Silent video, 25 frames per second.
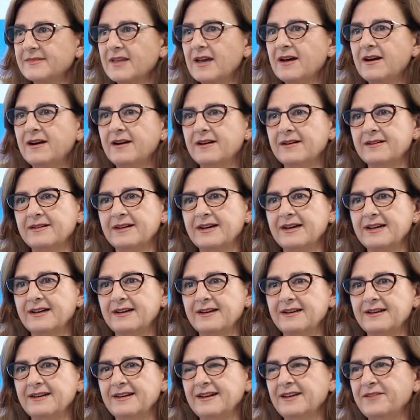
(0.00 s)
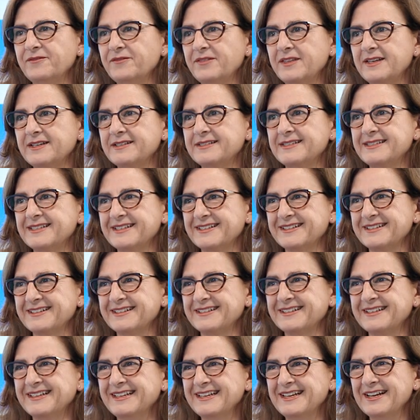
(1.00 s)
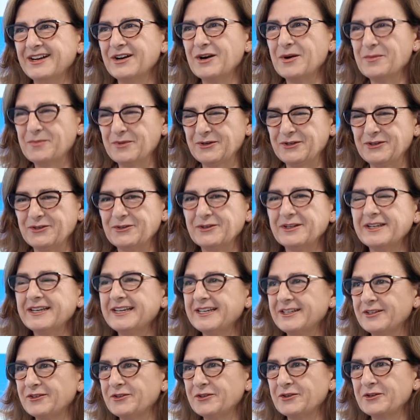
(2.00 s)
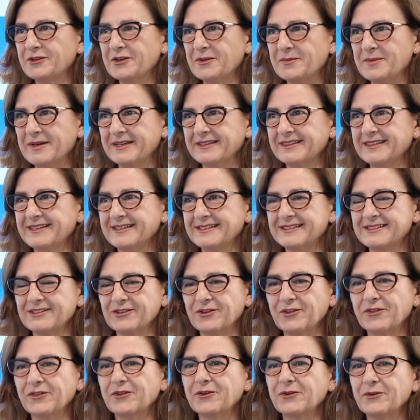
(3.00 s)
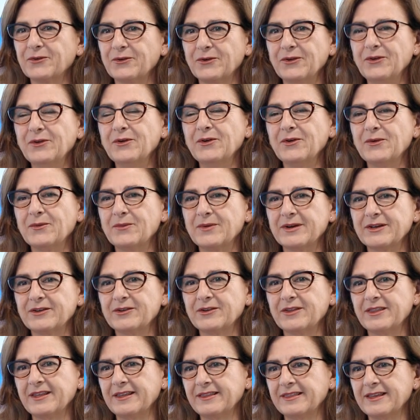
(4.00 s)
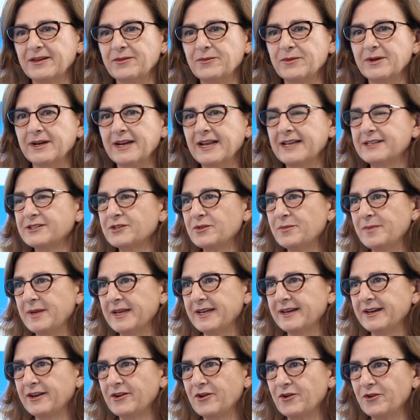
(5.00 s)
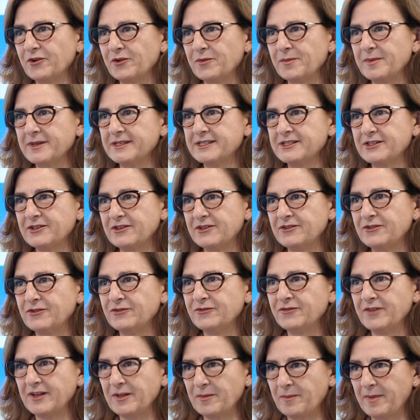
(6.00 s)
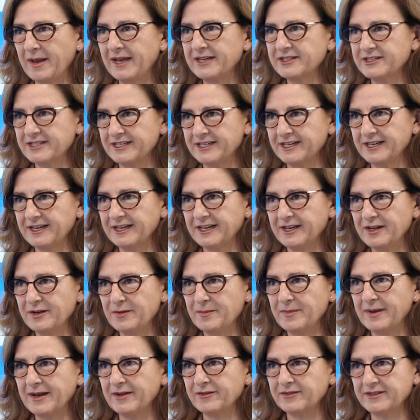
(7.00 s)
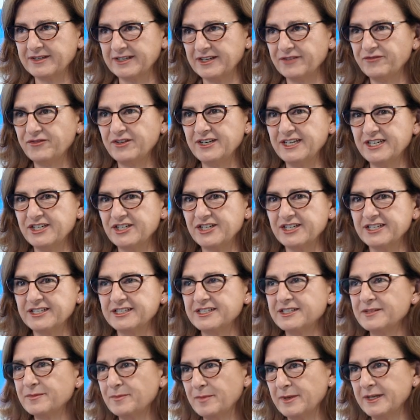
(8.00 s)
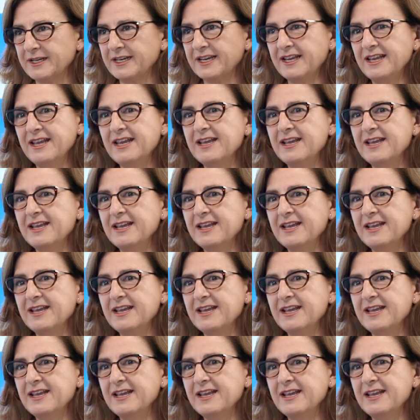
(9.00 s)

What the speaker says: Ah, I love this opportunity to talk about this, although one could think that one has to be an economist to feel passionately about definitions, but